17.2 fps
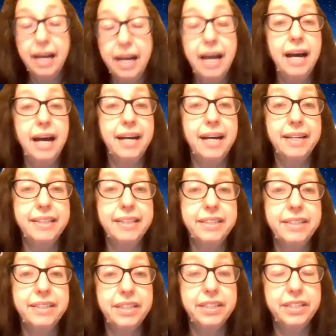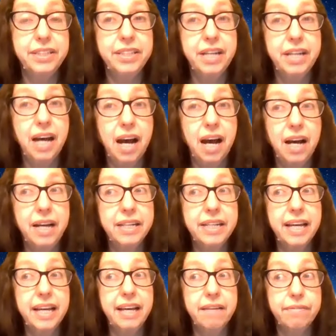and
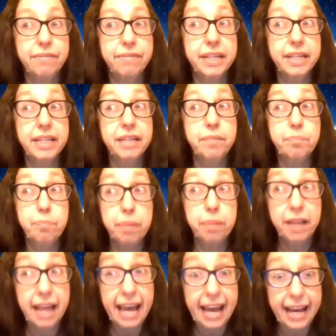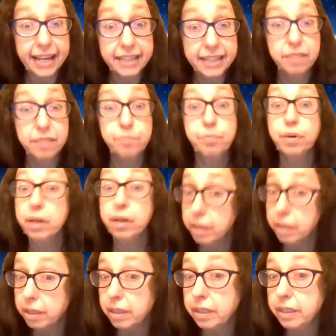not every black
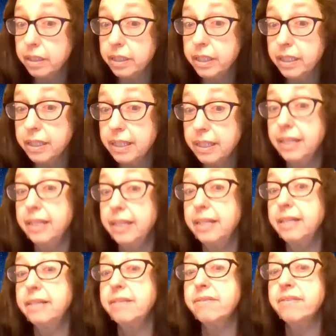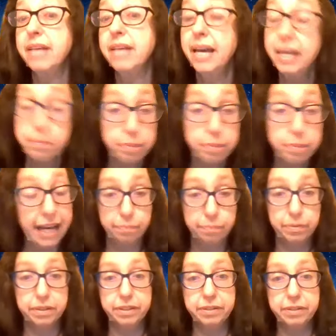bird is a
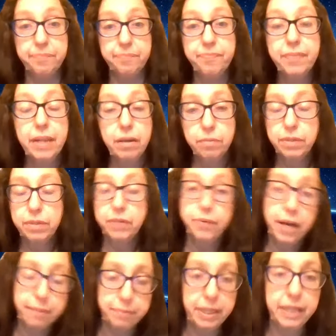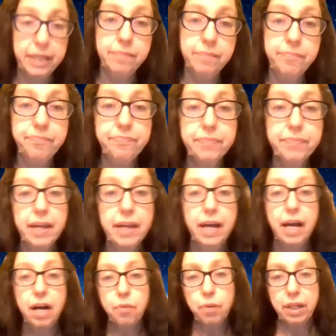blackbird. What do I mean?
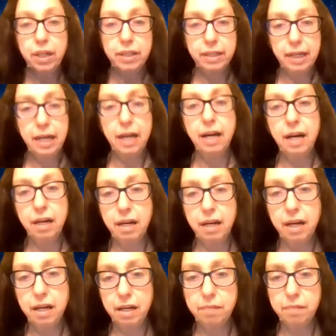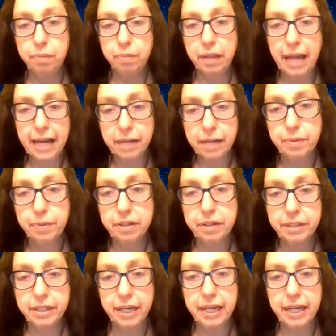Well, a
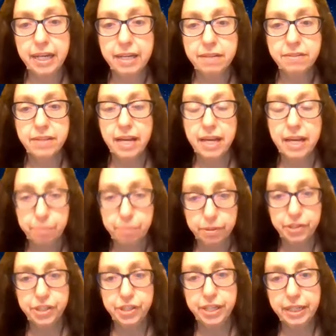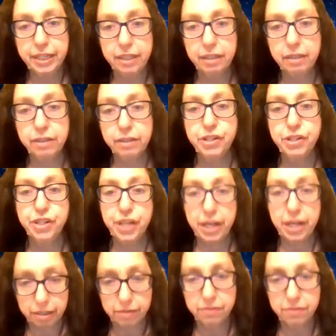blackbird is a particular
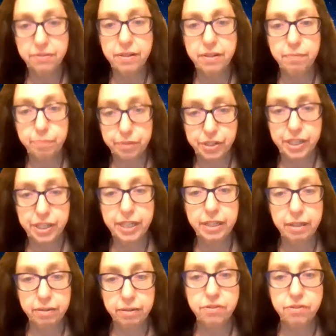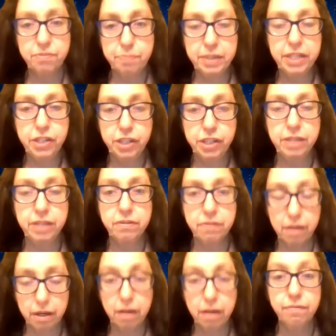genus, a particular
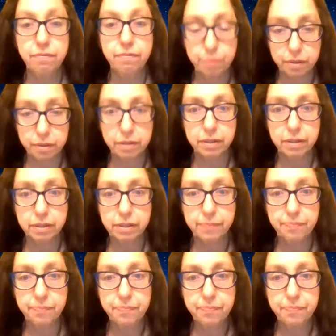species of bird.